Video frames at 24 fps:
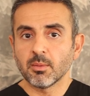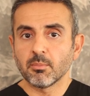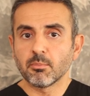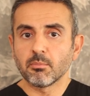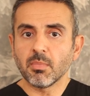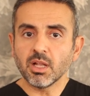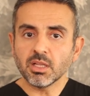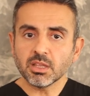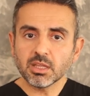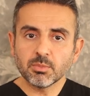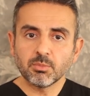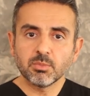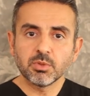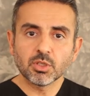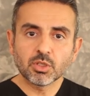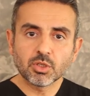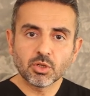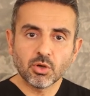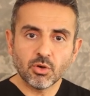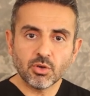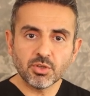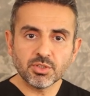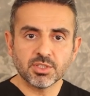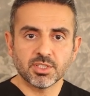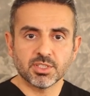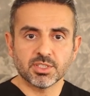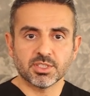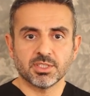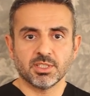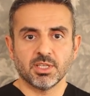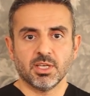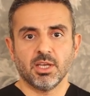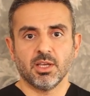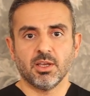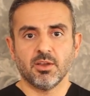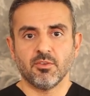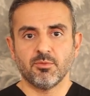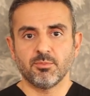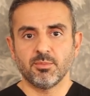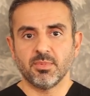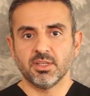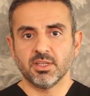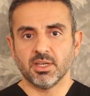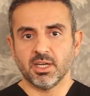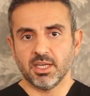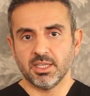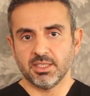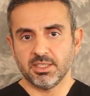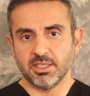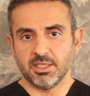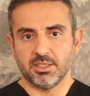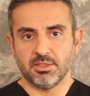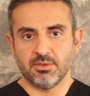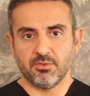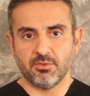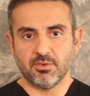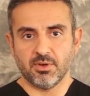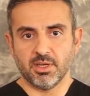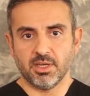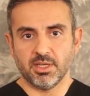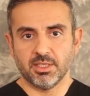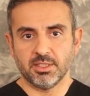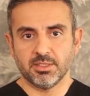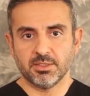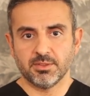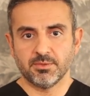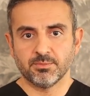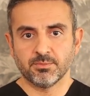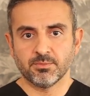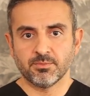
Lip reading: Multiple causes have been identified.